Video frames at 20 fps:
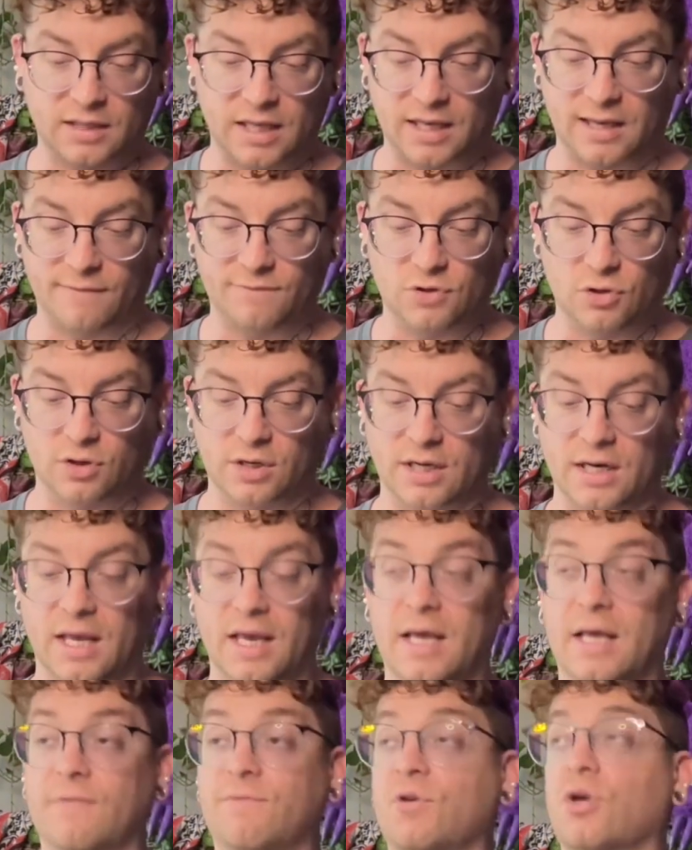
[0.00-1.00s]
If you're
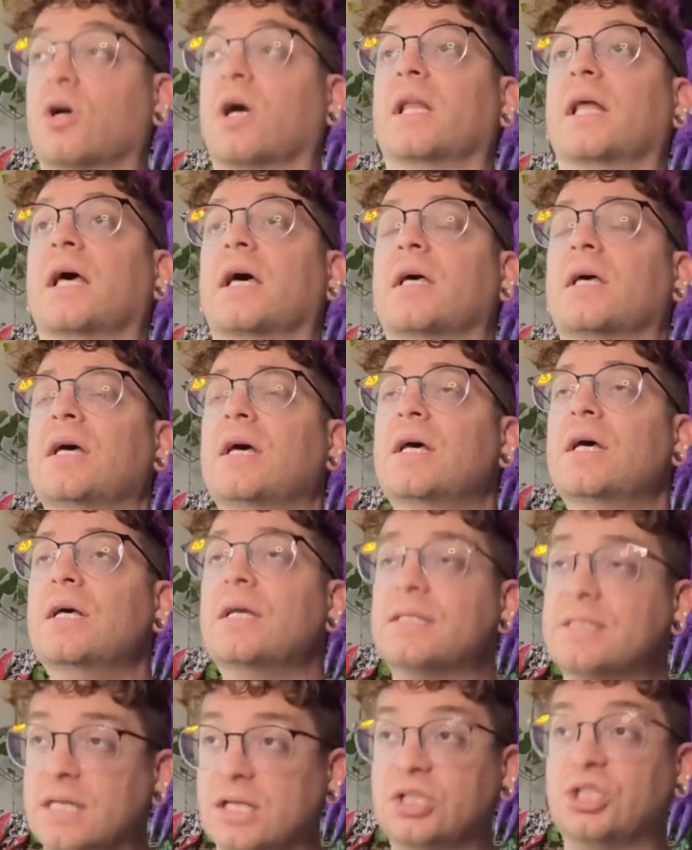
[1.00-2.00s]
going to
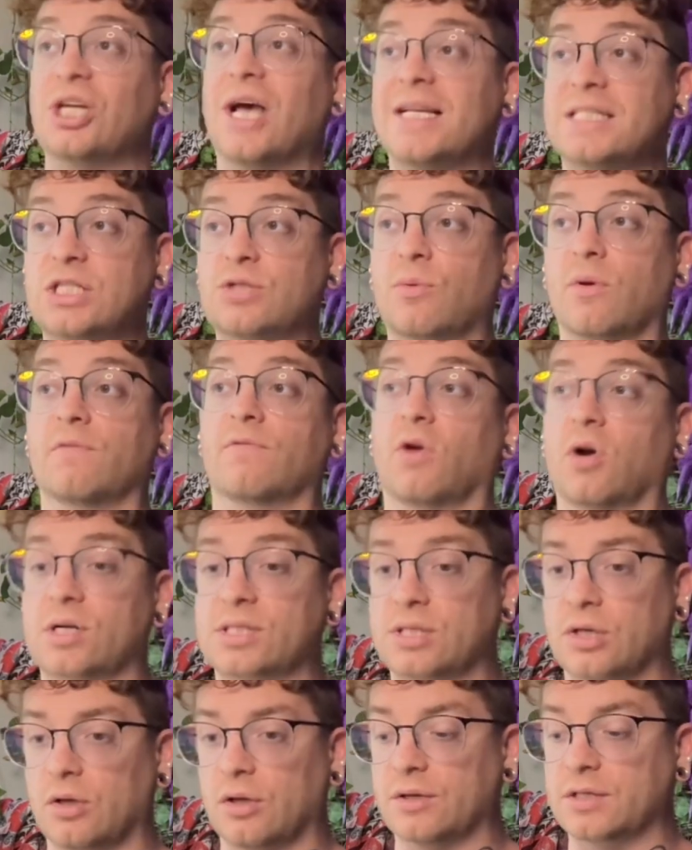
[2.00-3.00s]
suggest
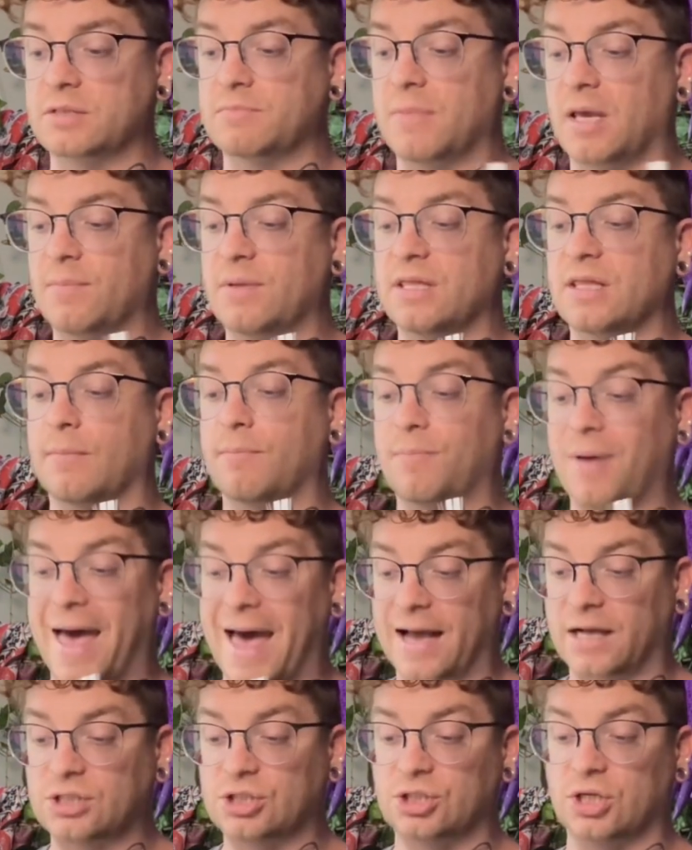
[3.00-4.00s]
reversals, maybe the
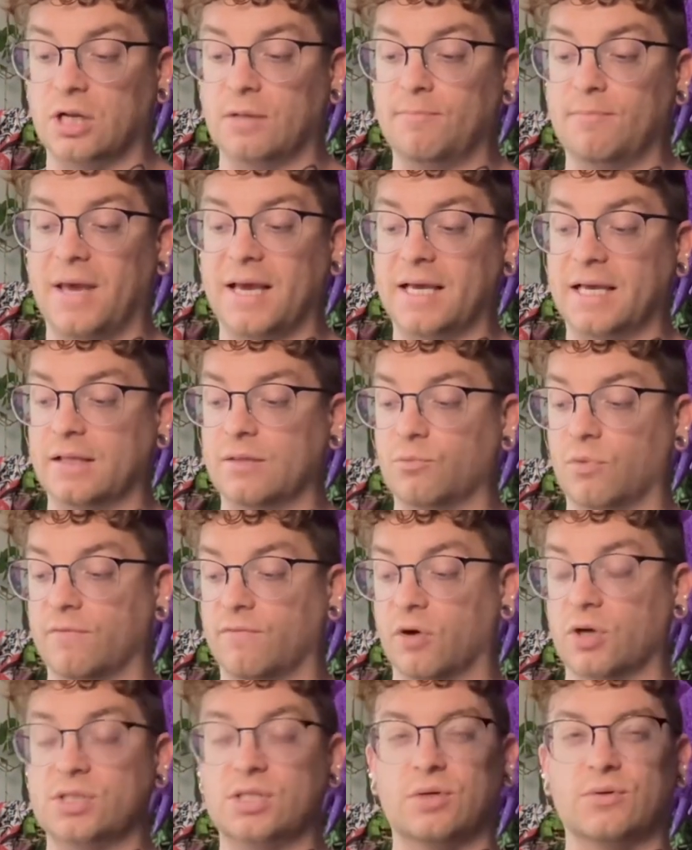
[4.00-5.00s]
back shouldn't make it
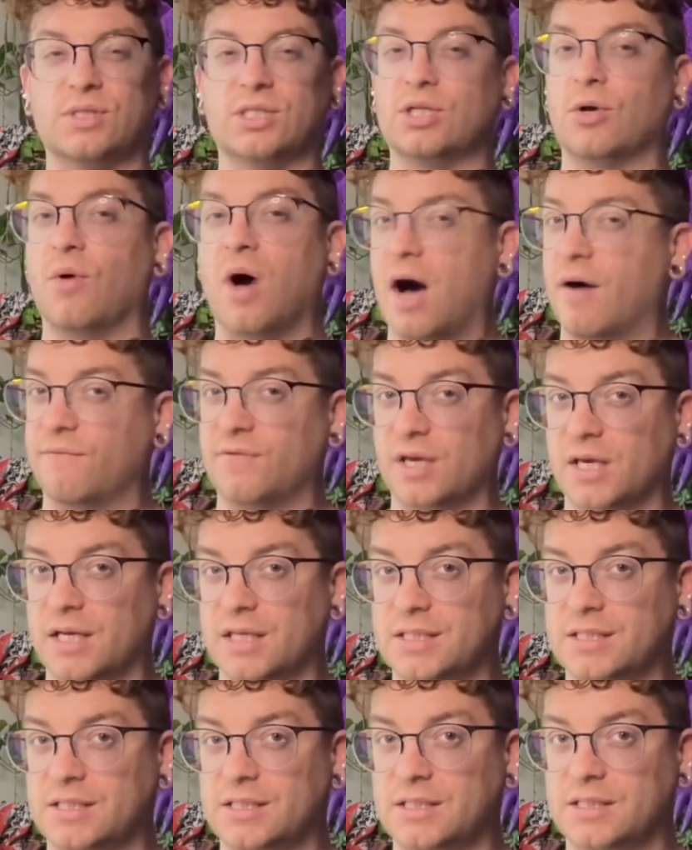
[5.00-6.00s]
reversals so
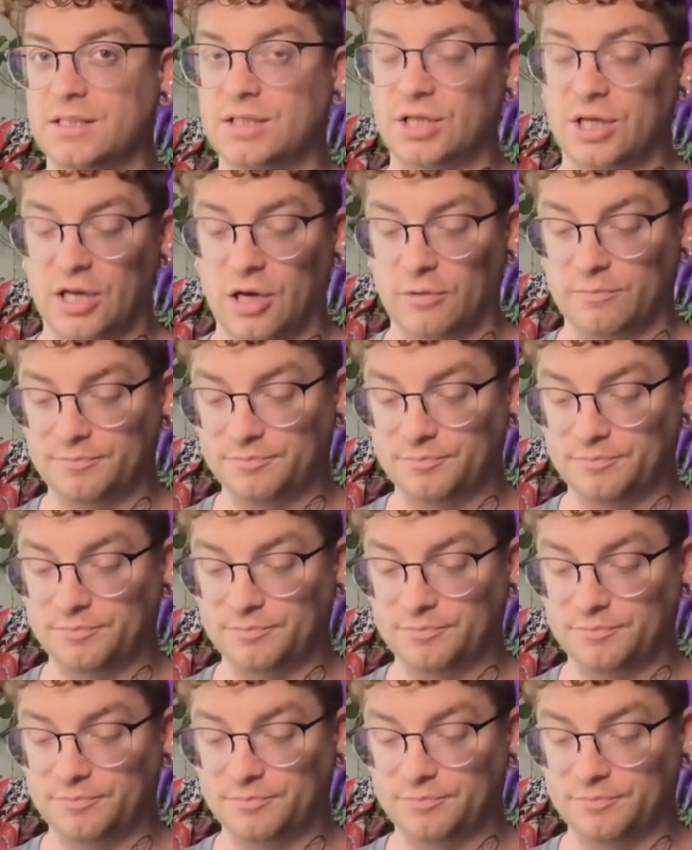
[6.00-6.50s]
obvious, you know?